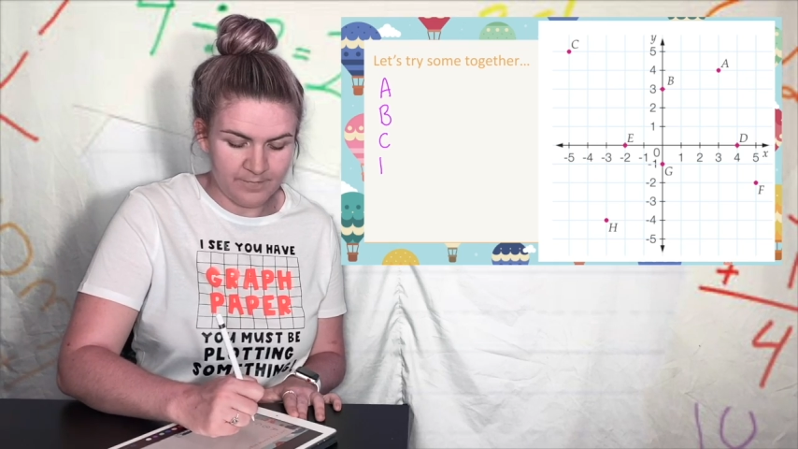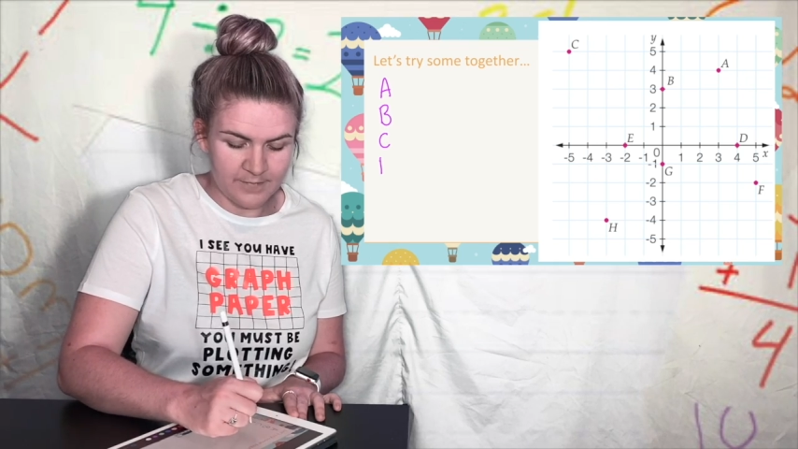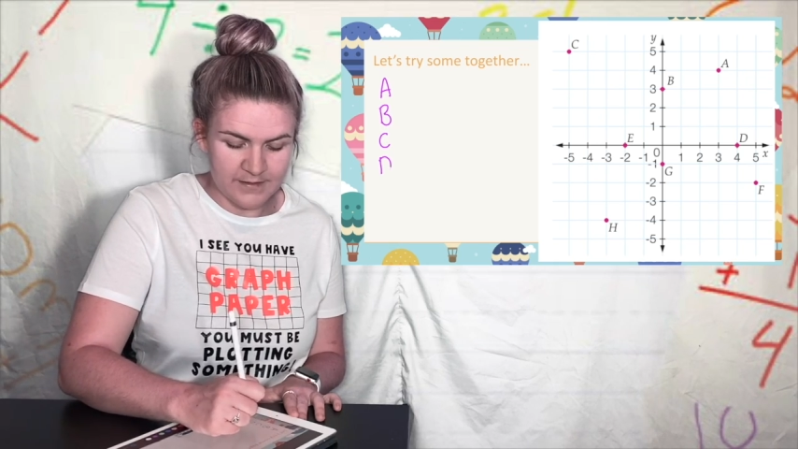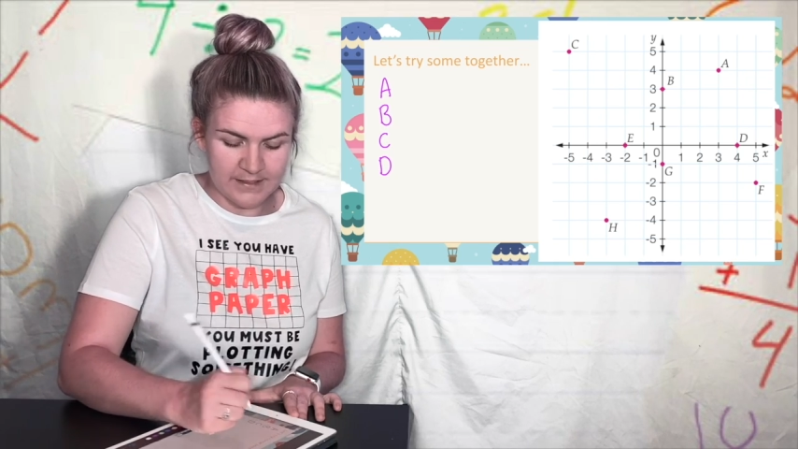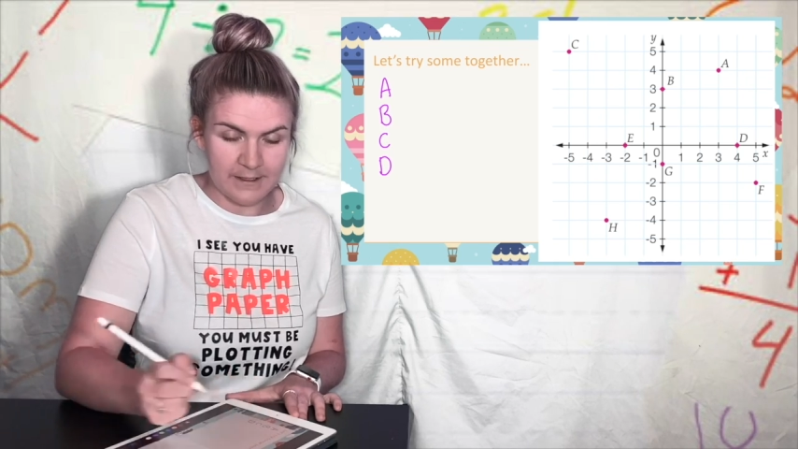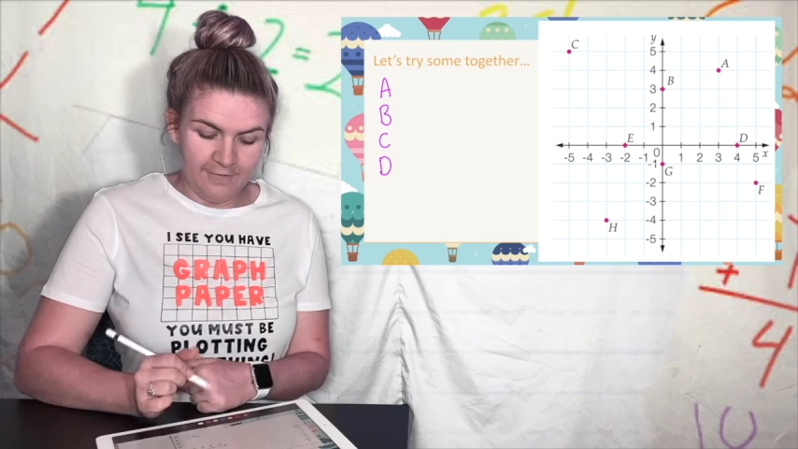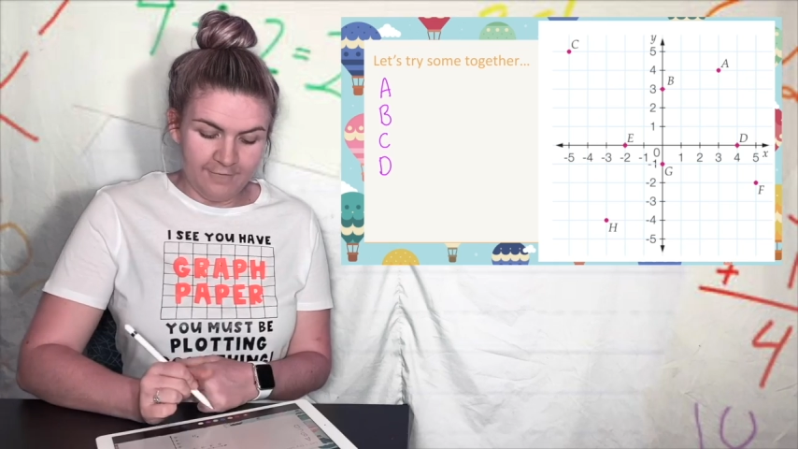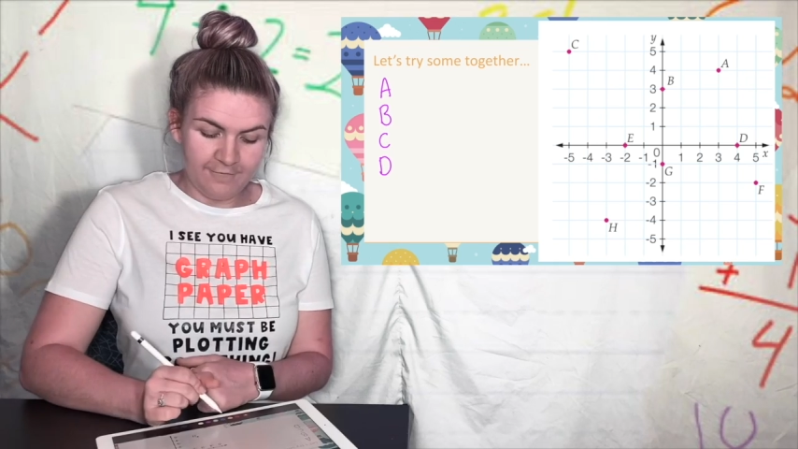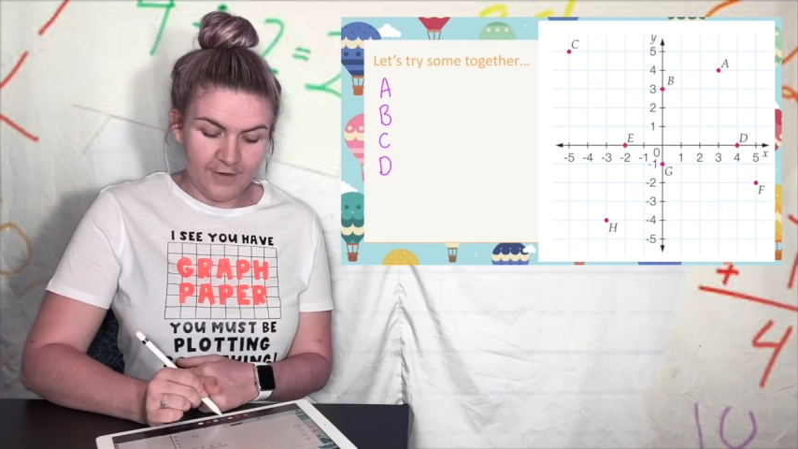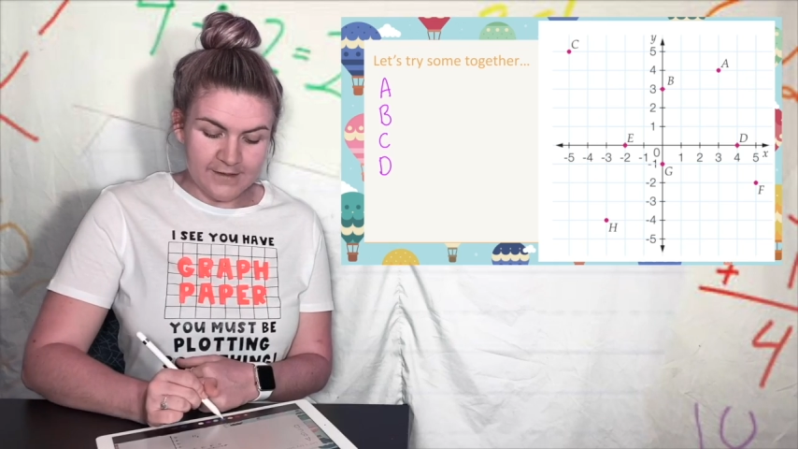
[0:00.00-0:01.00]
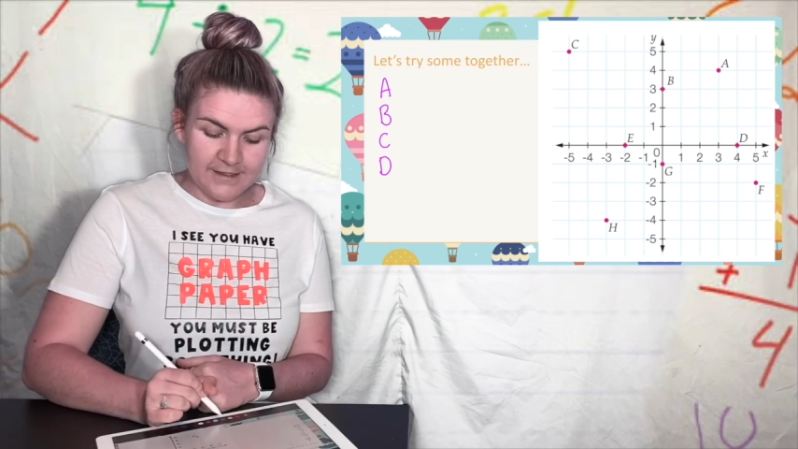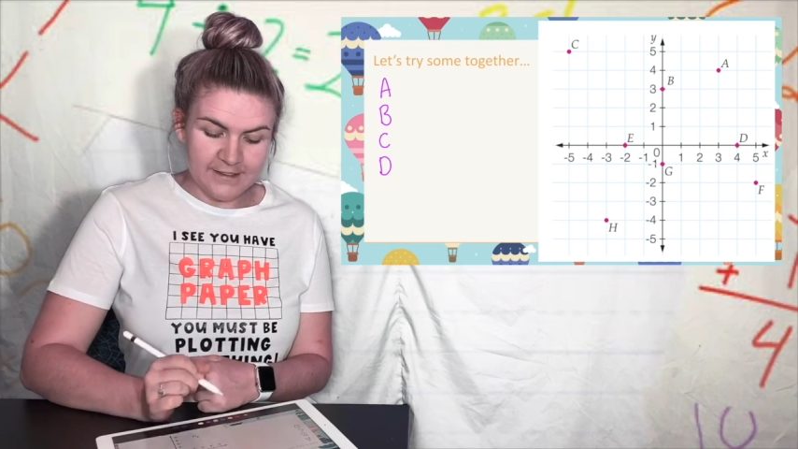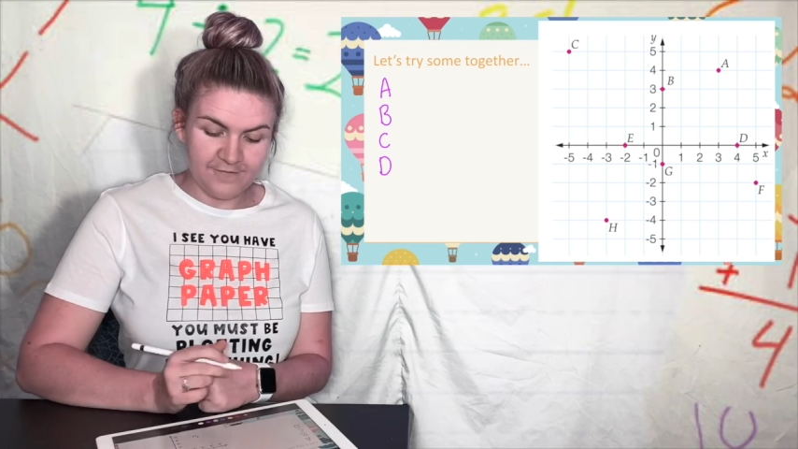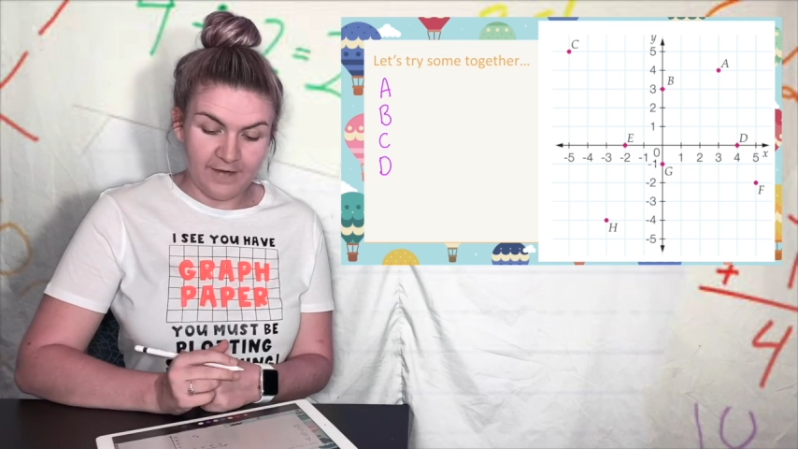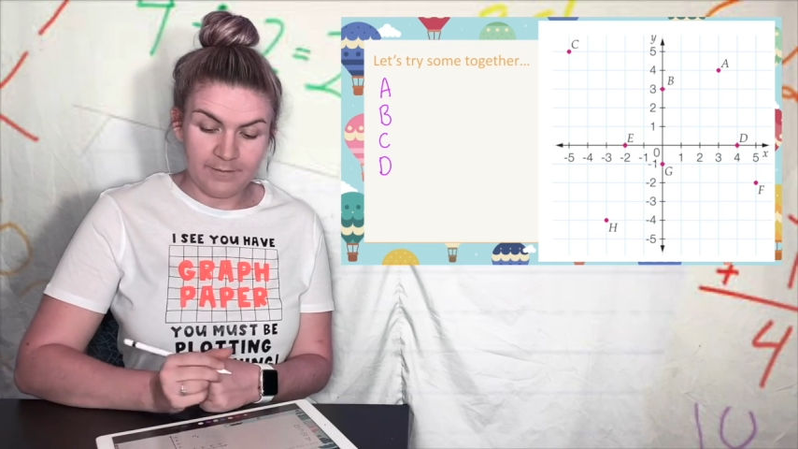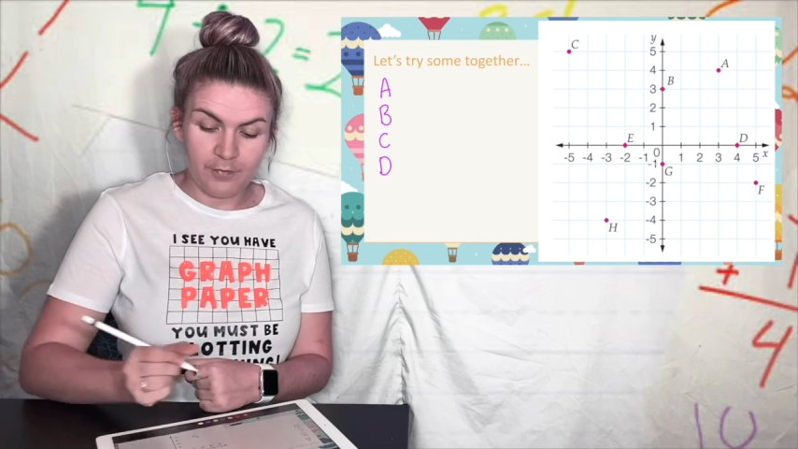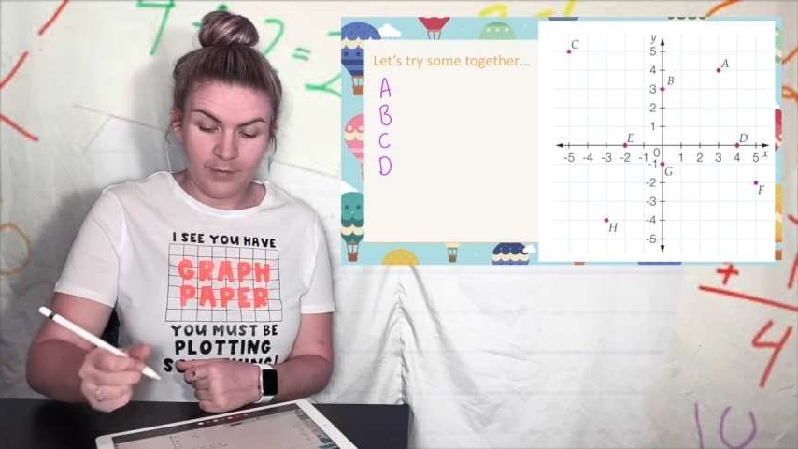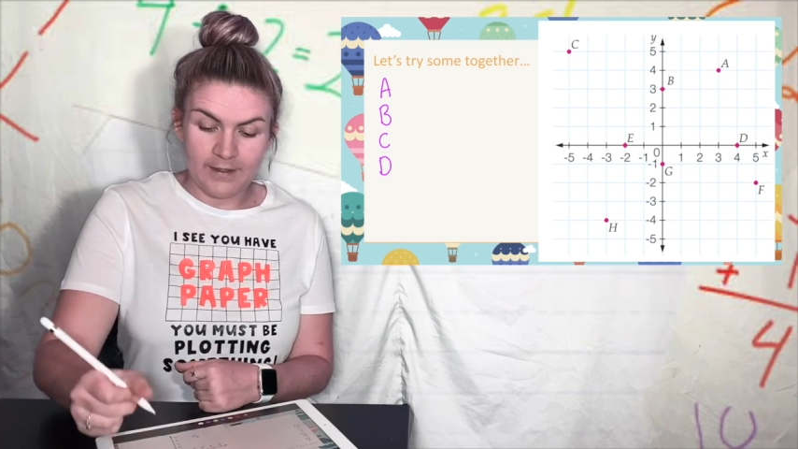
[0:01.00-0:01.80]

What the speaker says: D. First, let's find point